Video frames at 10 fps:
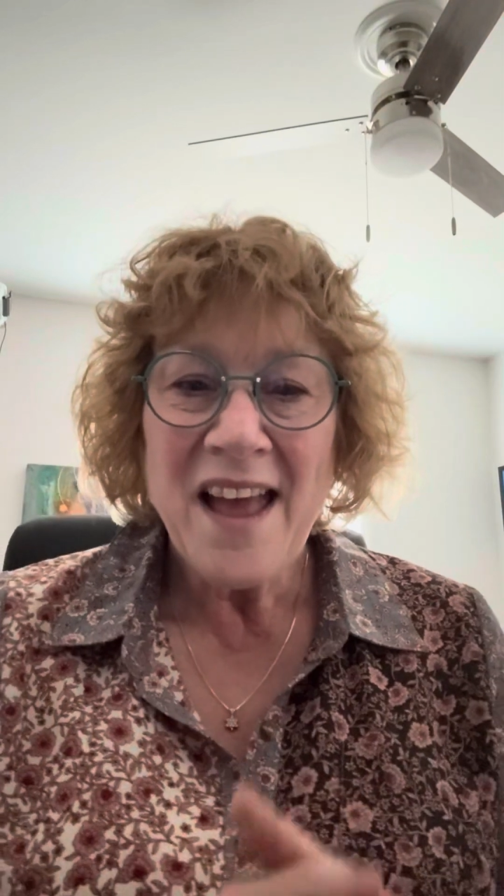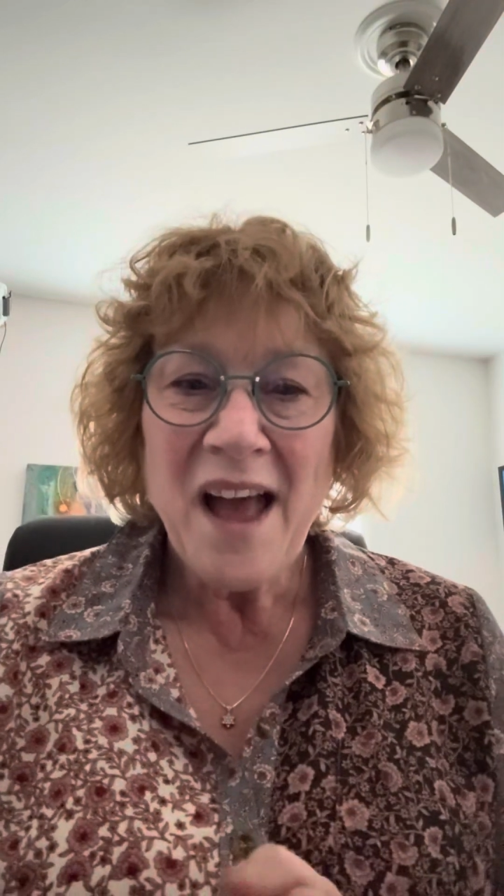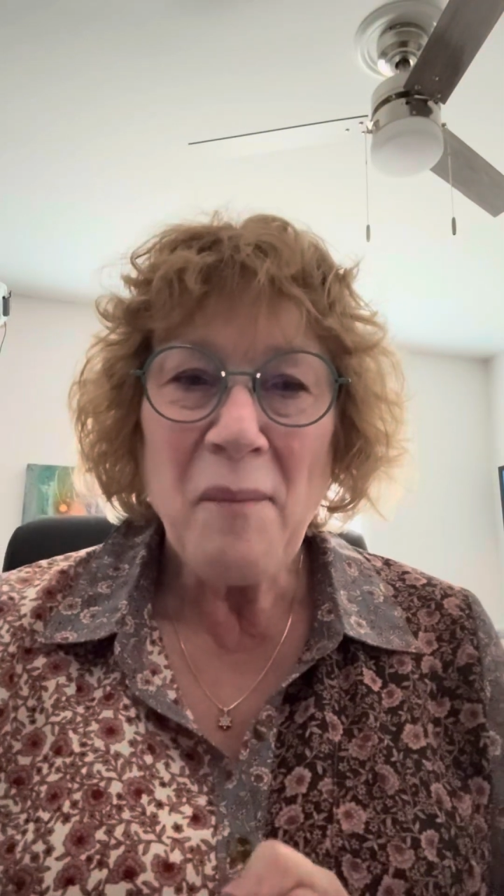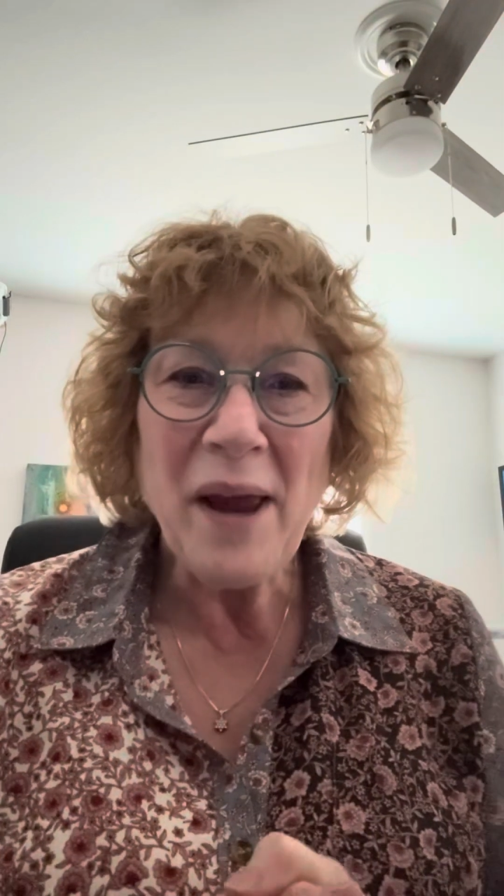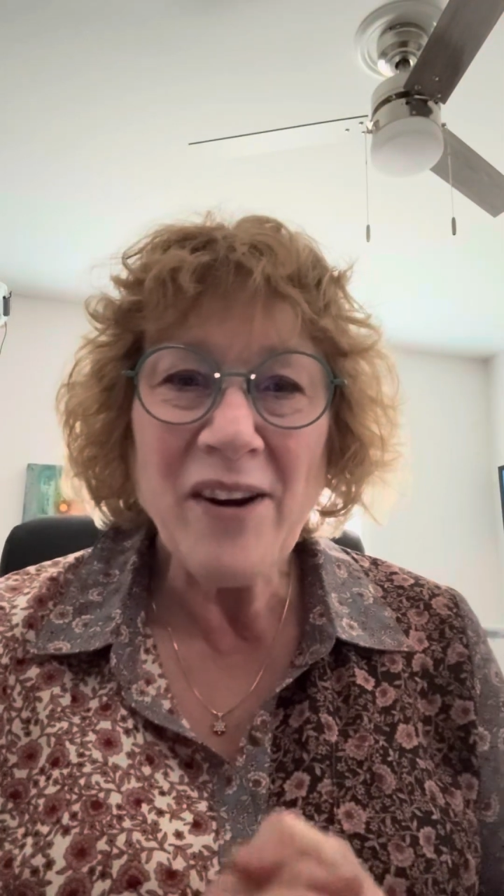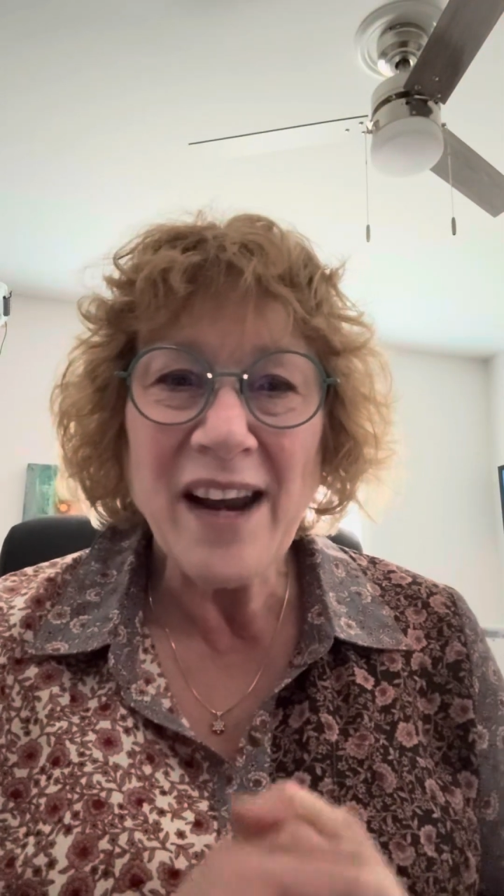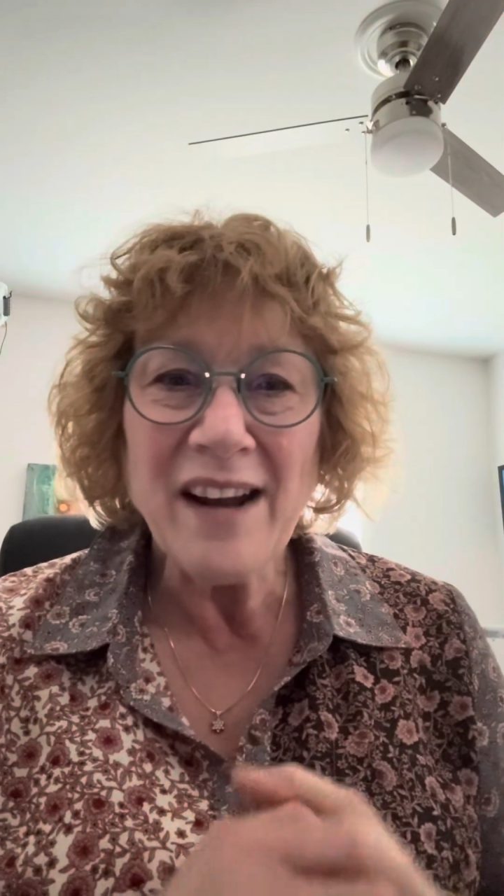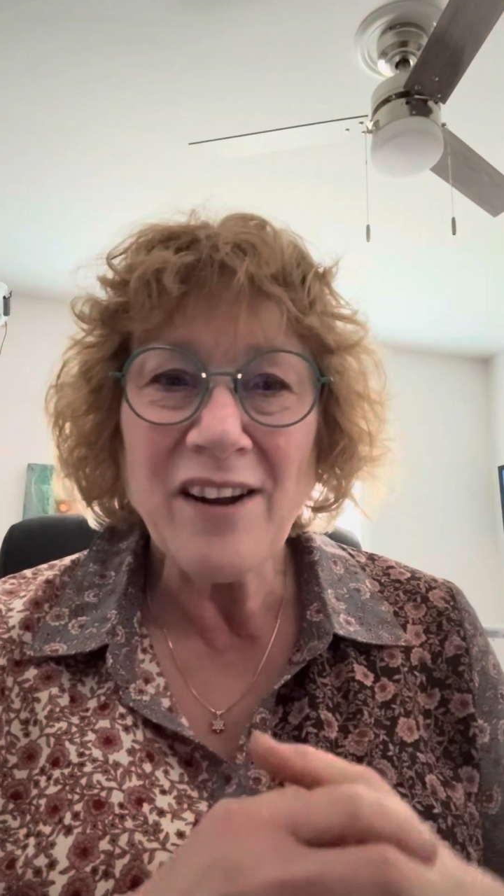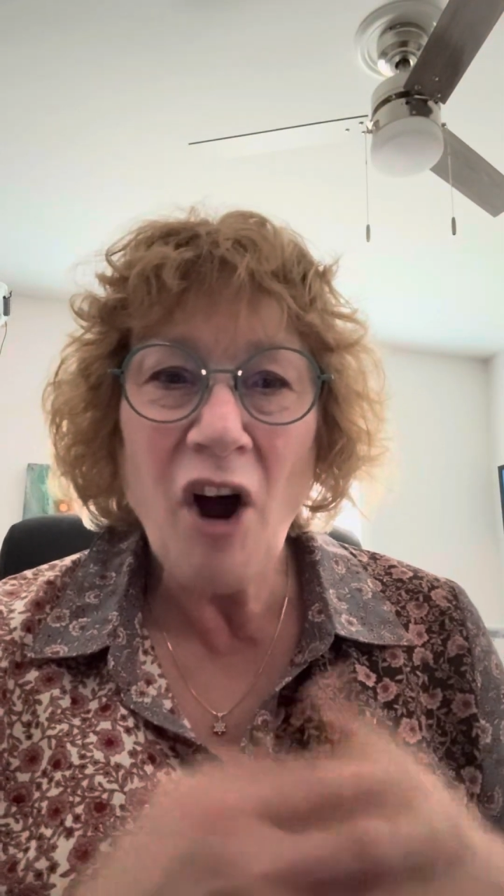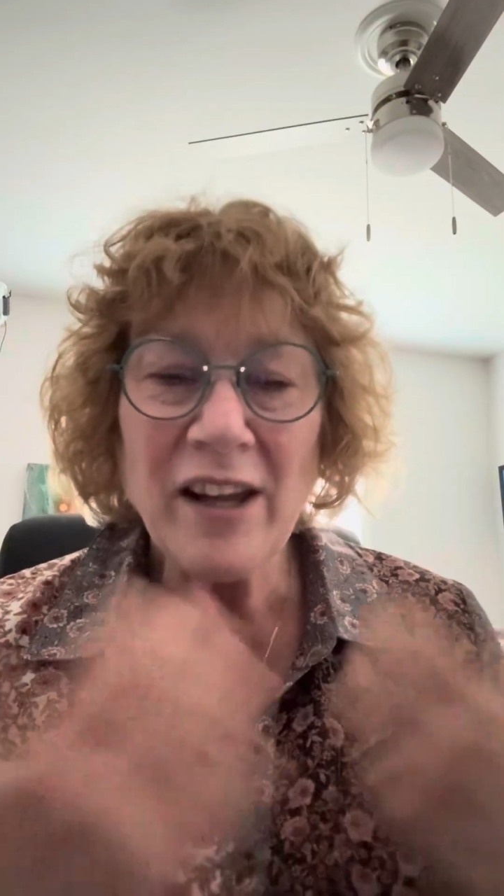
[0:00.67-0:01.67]
A parent
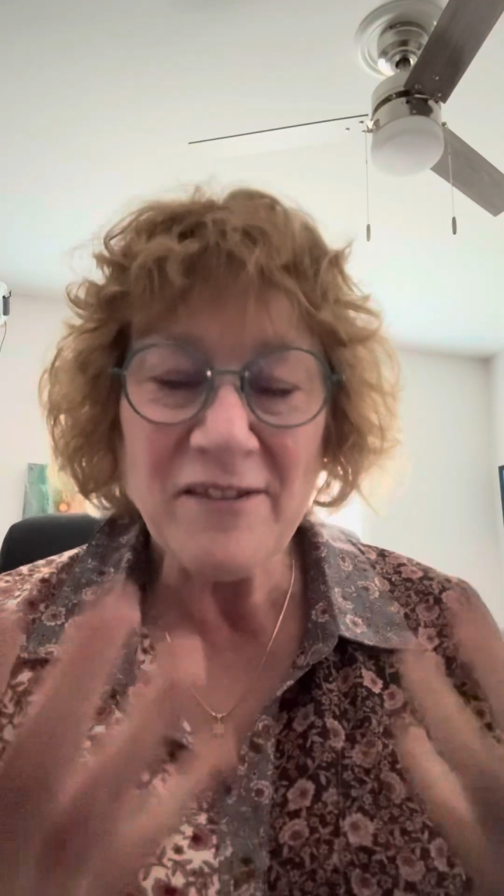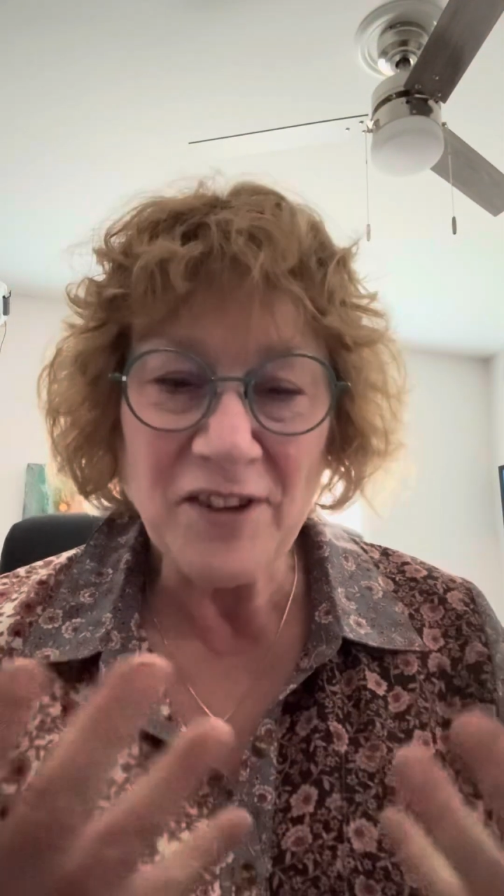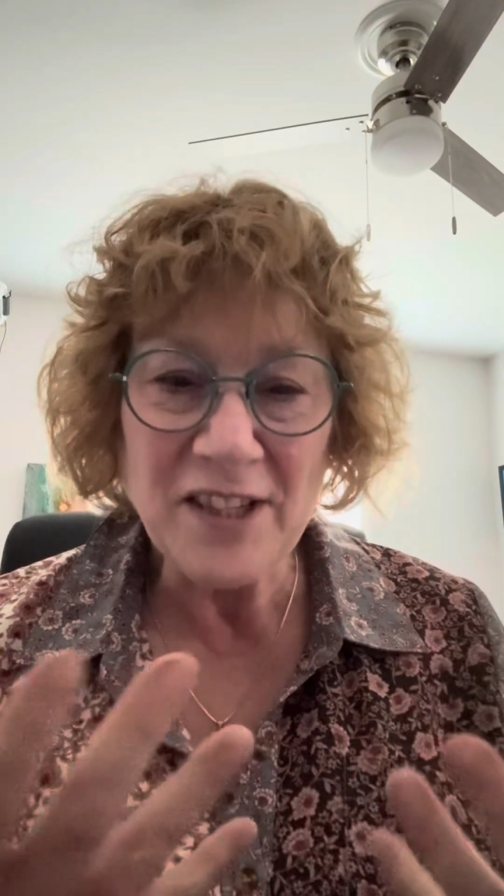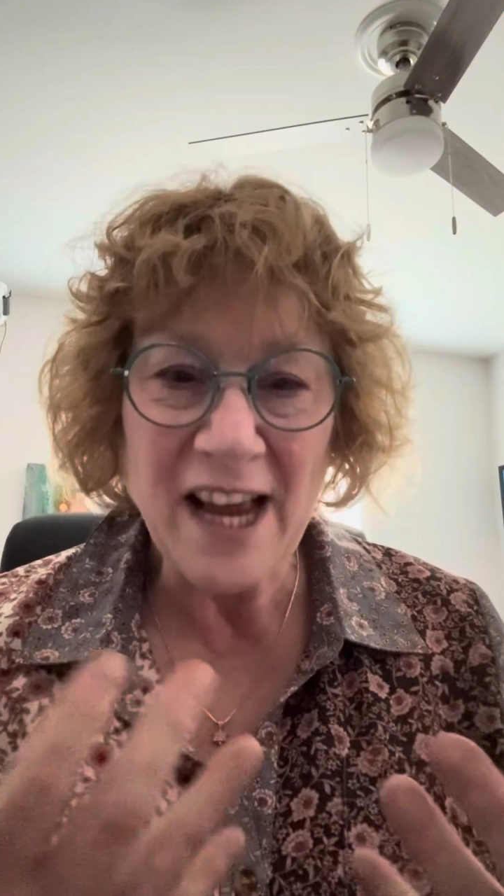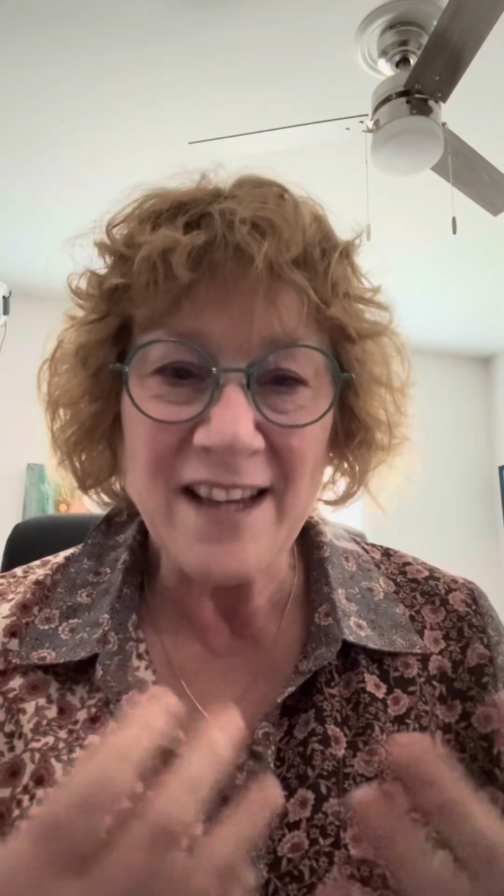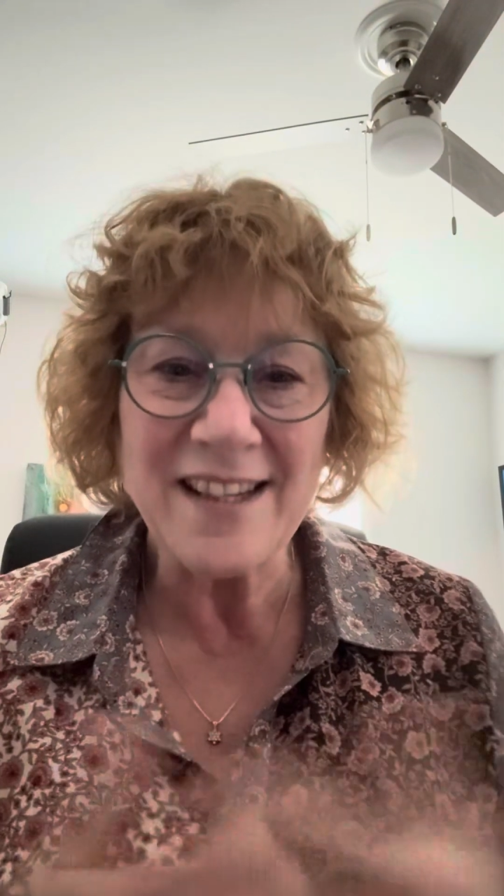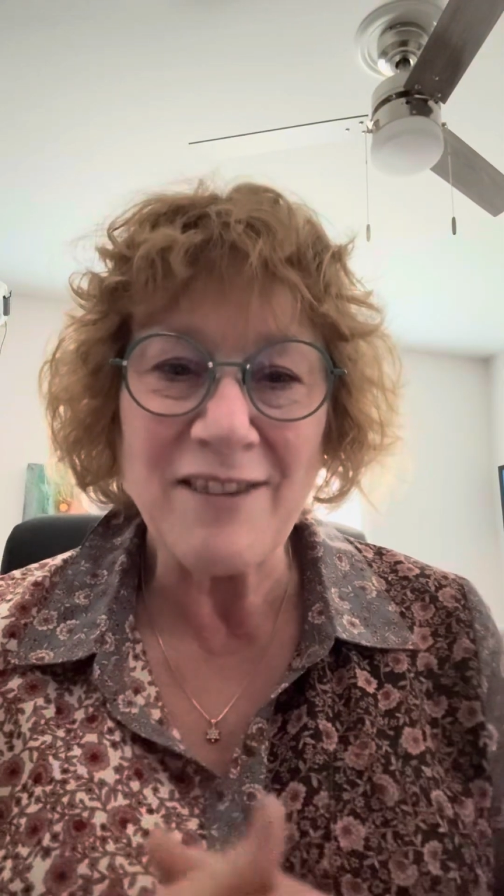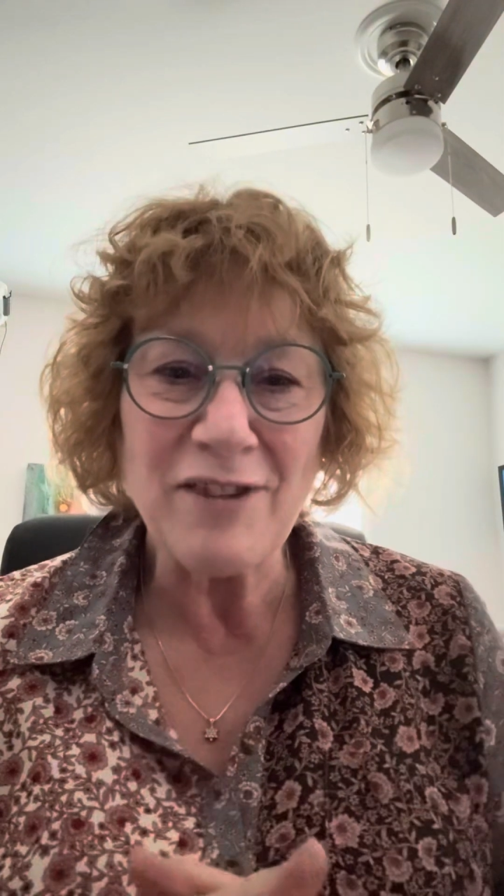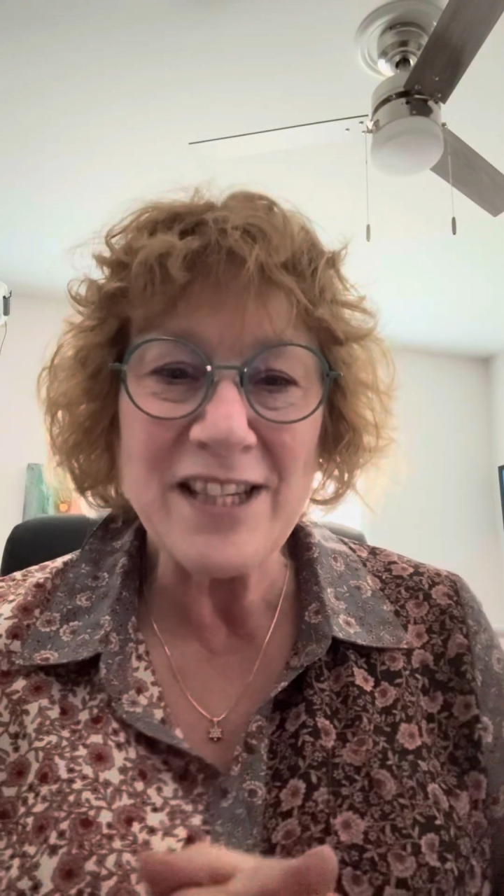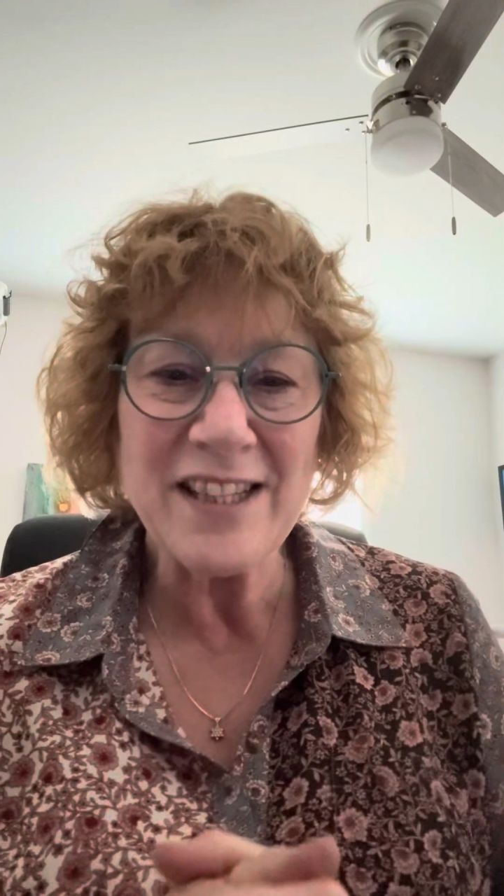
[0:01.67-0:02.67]
calling for testing
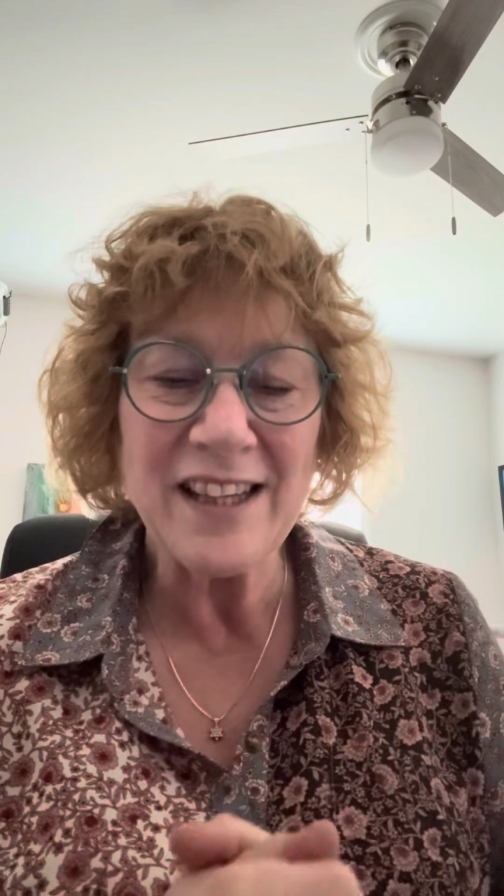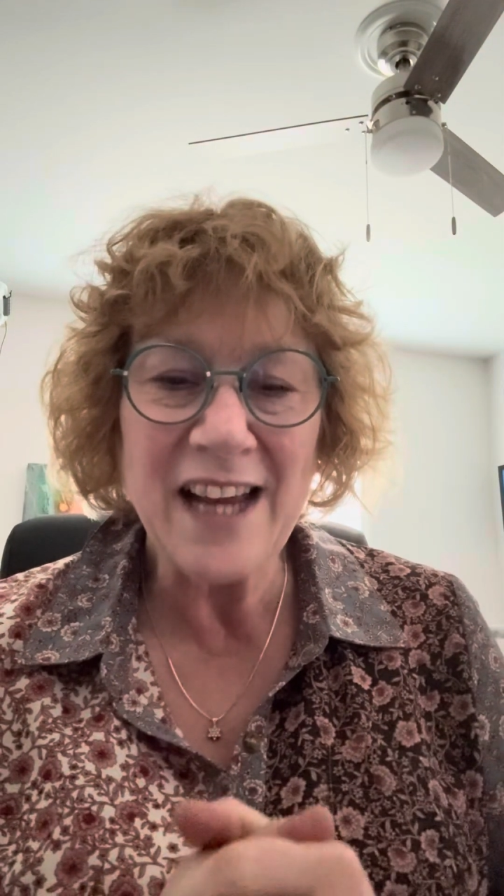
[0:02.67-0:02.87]
recently